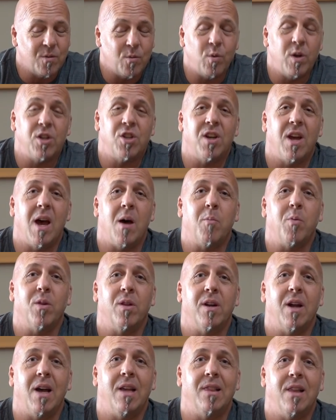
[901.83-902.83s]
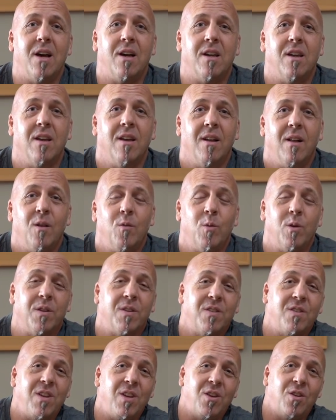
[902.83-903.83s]
Wish Apple and I luck. We'll
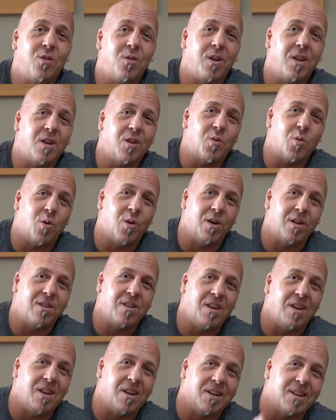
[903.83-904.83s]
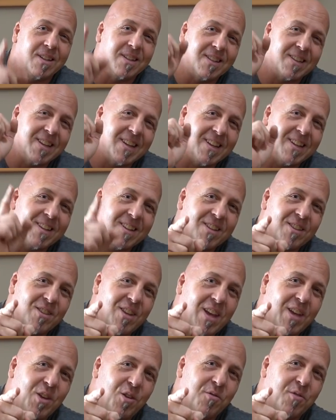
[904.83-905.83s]
see you in quarantine.
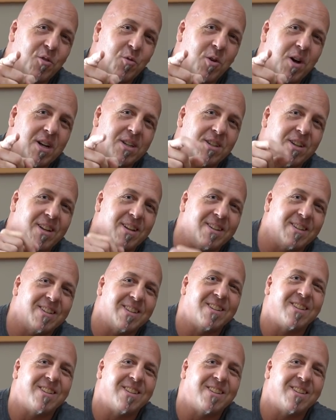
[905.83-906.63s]
Thank you for watching.